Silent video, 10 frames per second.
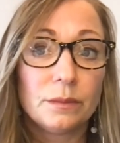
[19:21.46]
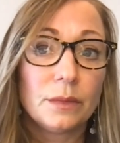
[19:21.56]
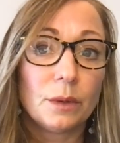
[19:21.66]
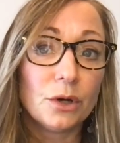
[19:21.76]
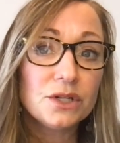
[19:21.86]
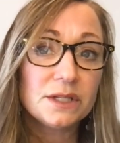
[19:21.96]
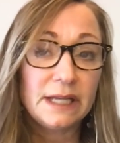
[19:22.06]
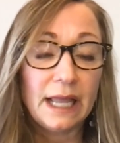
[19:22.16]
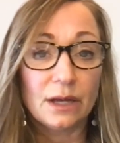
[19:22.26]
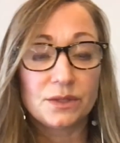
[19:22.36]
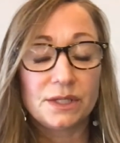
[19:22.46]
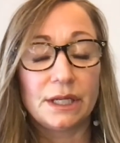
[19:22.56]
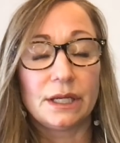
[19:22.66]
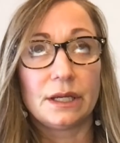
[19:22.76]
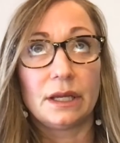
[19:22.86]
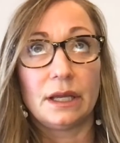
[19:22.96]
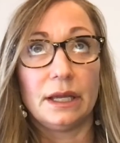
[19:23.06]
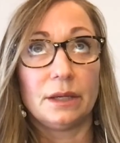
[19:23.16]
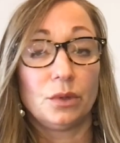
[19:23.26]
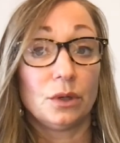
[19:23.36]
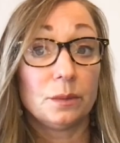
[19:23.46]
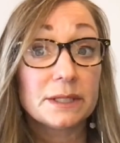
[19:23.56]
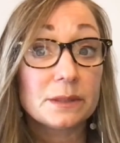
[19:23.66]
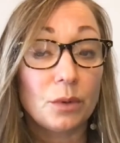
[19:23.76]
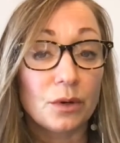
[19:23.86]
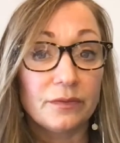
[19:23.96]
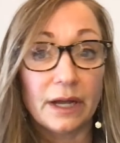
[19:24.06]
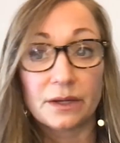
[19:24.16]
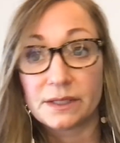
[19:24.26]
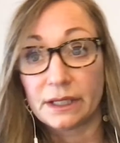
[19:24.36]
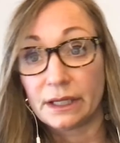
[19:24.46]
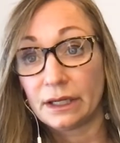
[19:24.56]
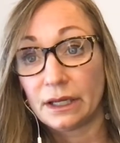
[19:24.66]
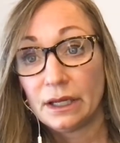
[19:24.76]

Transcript: emergency housing and permanent supportive housing.